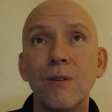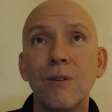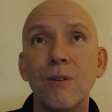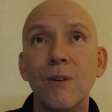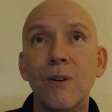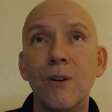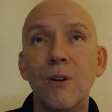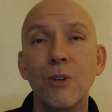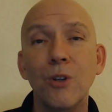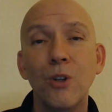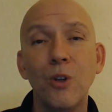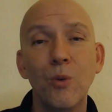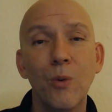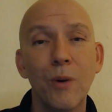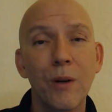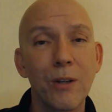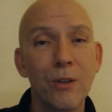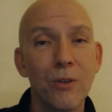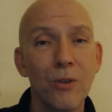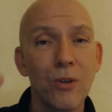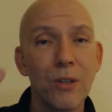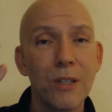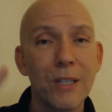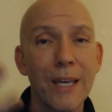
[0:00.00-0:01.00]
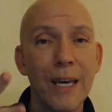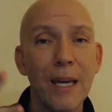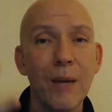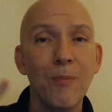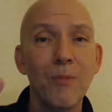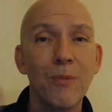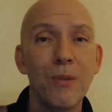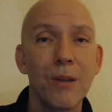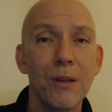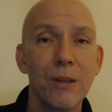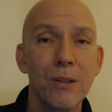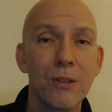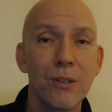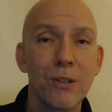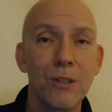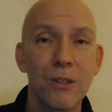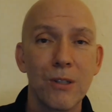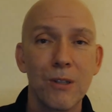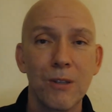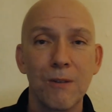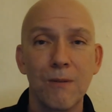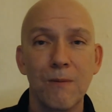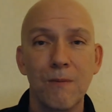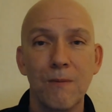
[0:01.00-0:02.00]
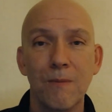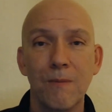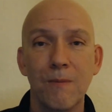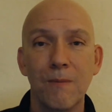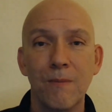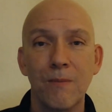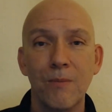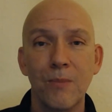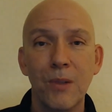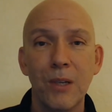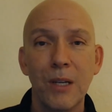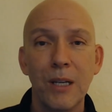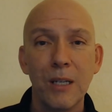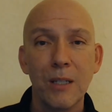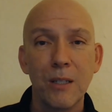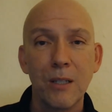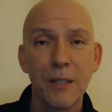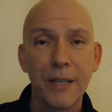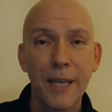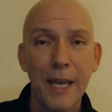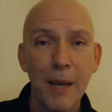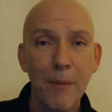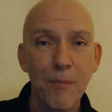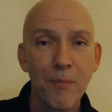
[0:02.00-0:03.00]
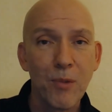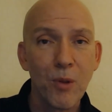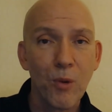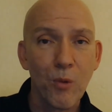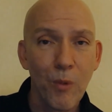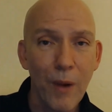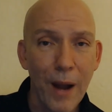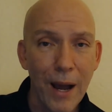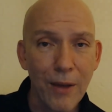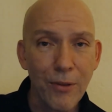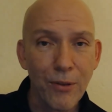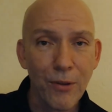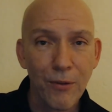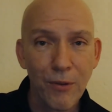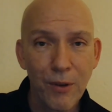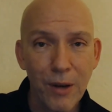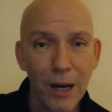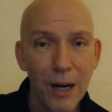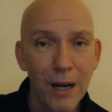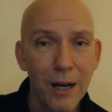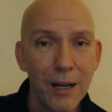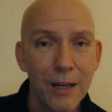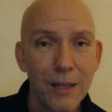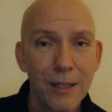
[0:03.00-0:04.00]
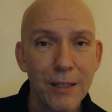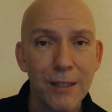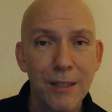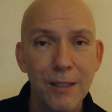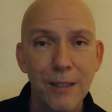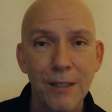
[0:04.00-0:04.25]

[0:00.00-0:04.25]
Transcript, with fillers: Or do you want to escape this? Escape the wrath of God.